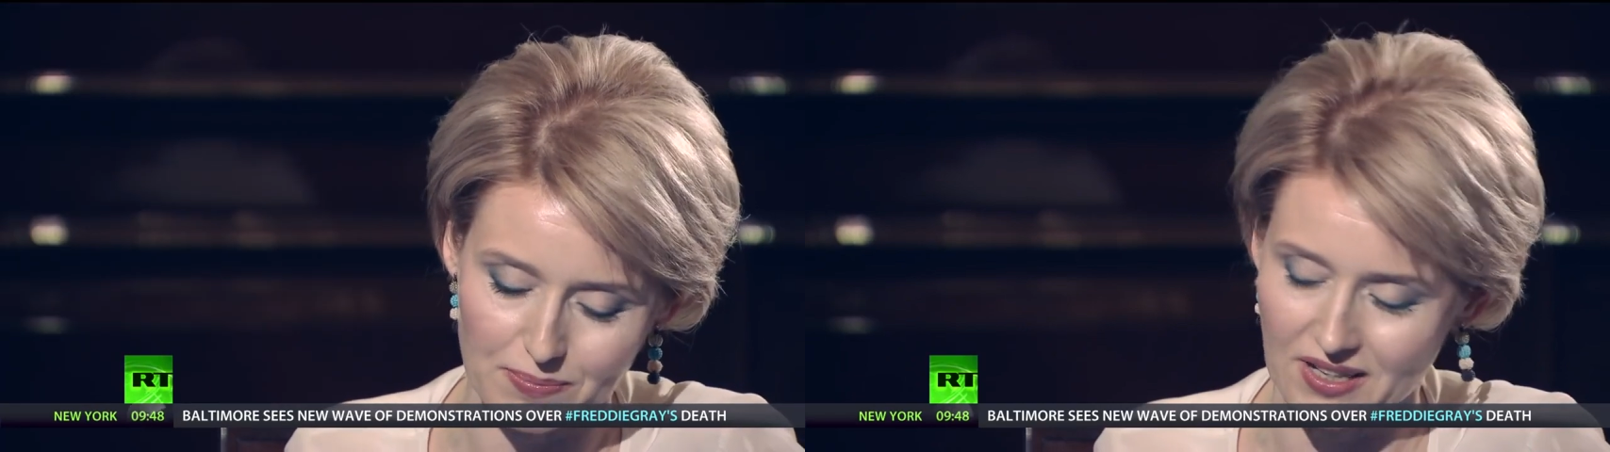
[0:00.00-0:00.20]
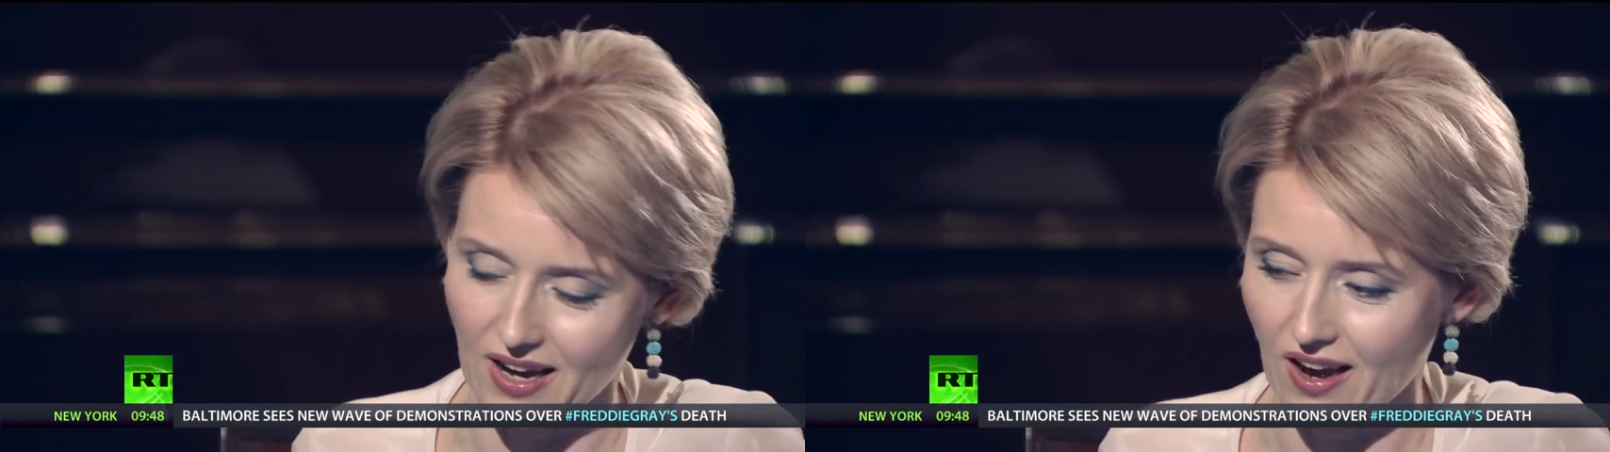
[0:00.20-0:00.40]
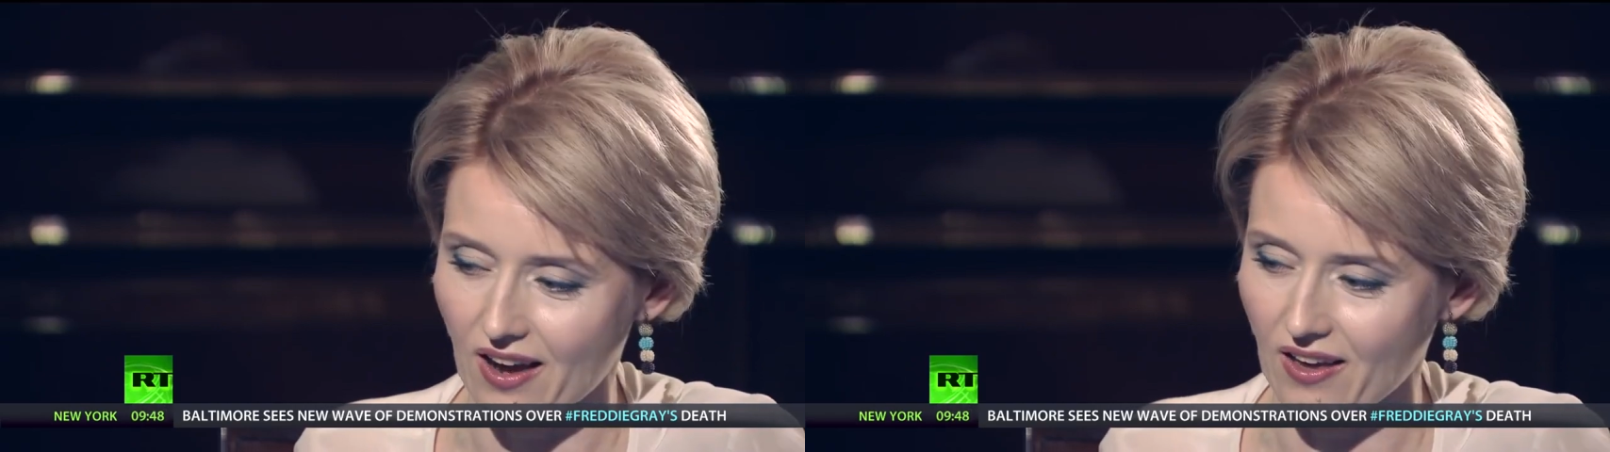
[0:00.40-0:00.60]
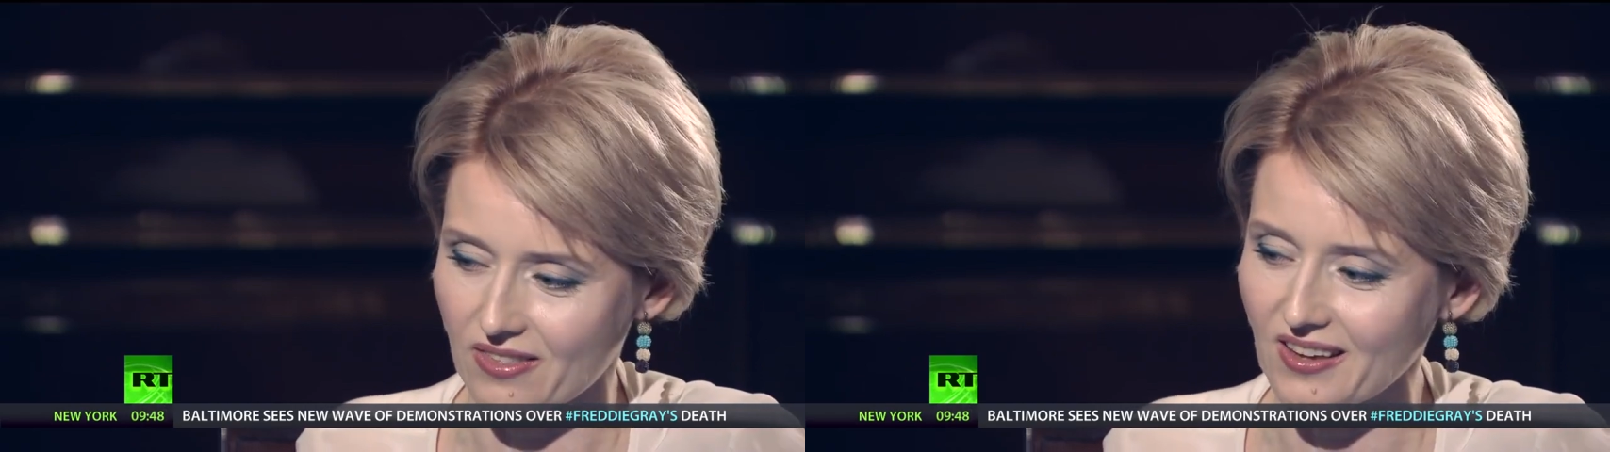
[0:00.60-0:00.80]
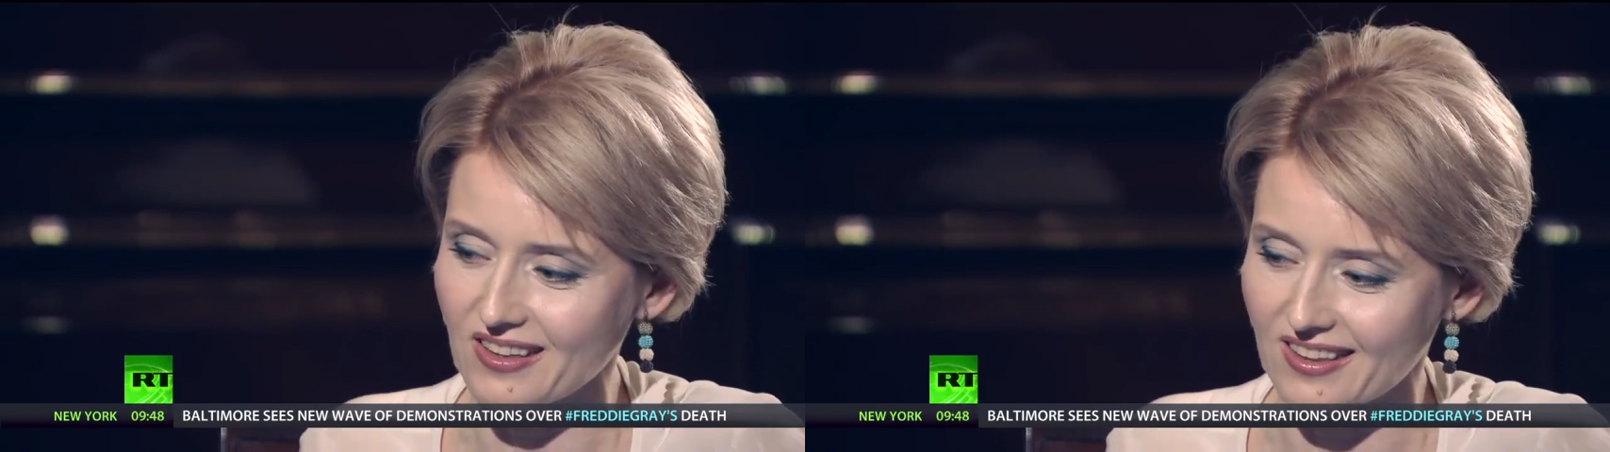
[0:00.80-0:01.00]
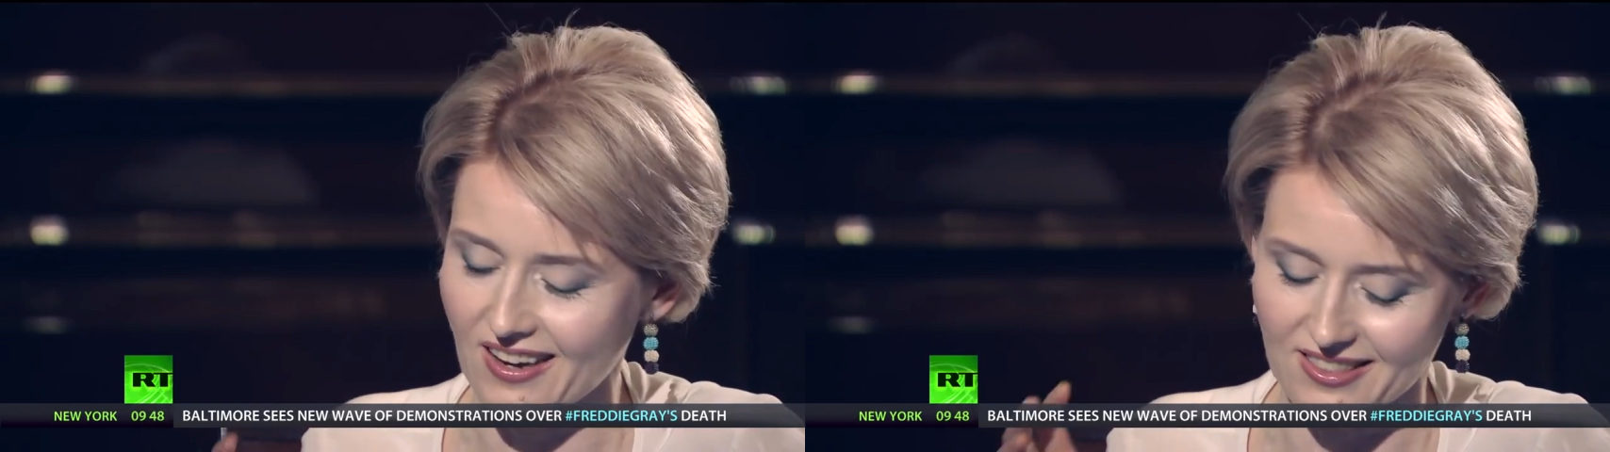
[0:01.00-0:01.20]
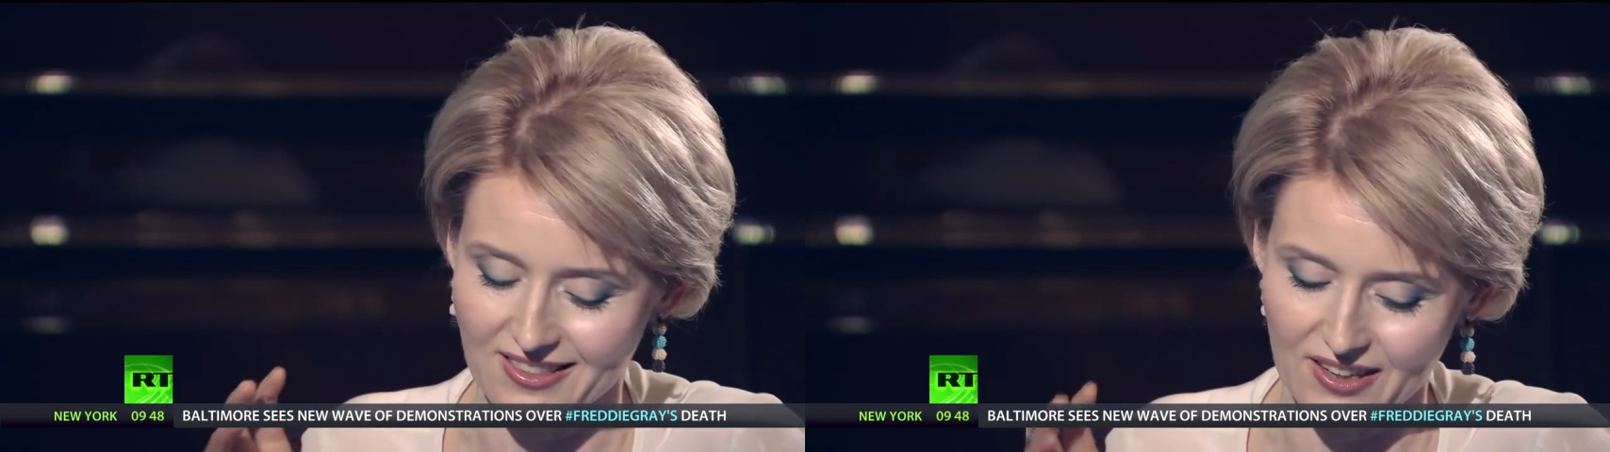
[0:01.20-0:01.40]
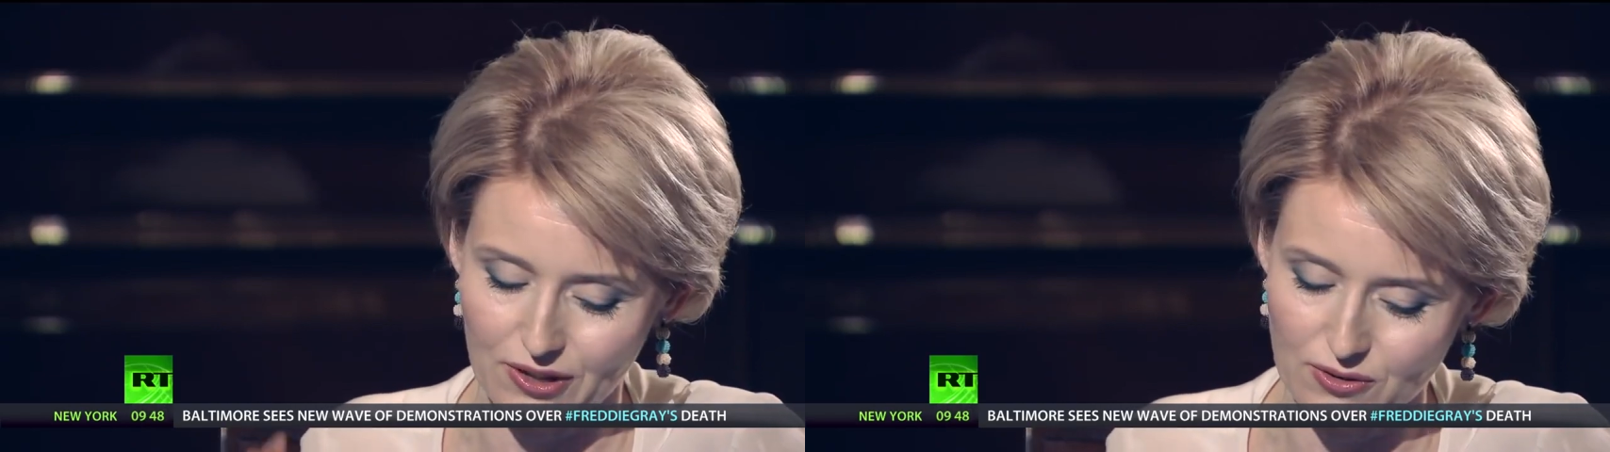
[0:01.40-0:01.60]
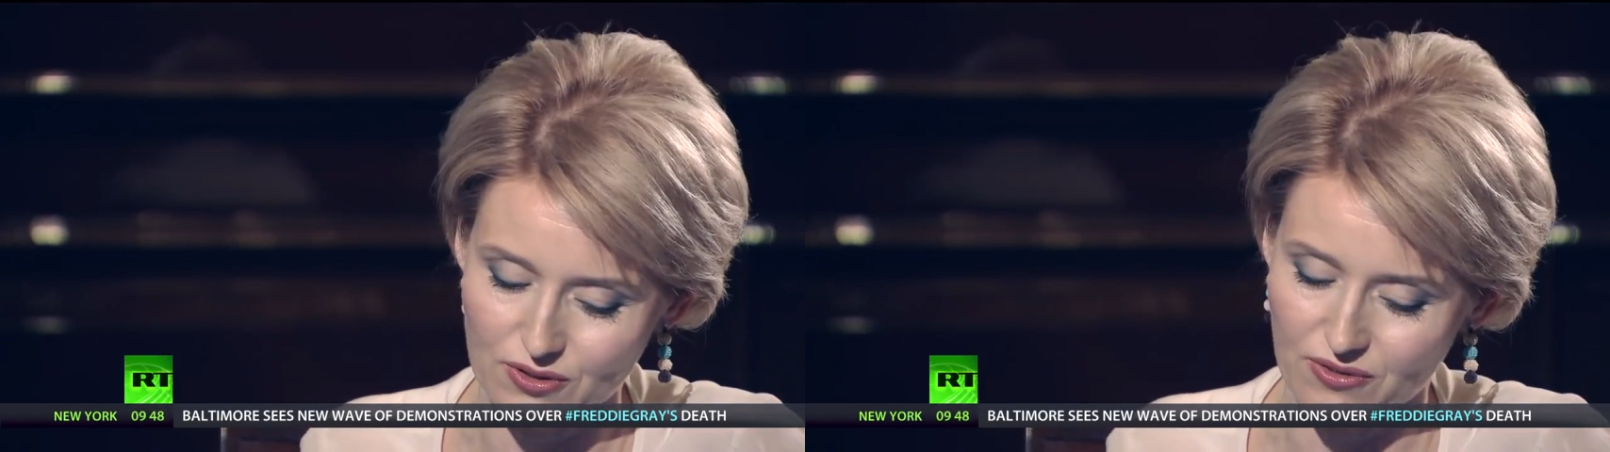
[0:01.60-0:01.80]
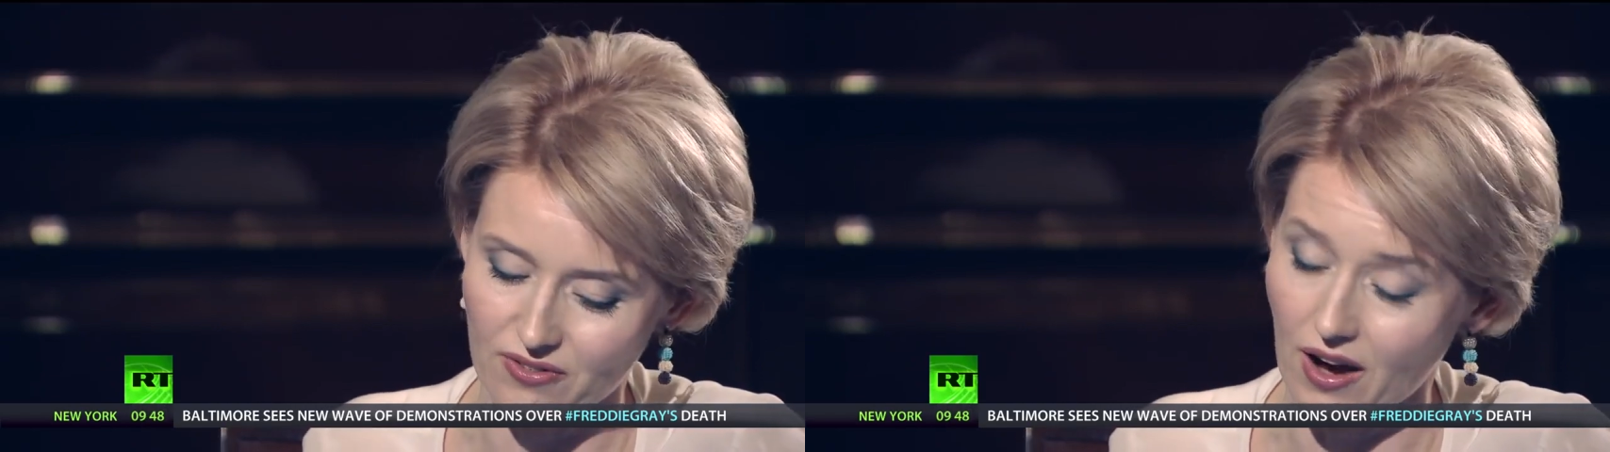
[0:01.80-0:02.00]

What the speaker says: but I think that the use of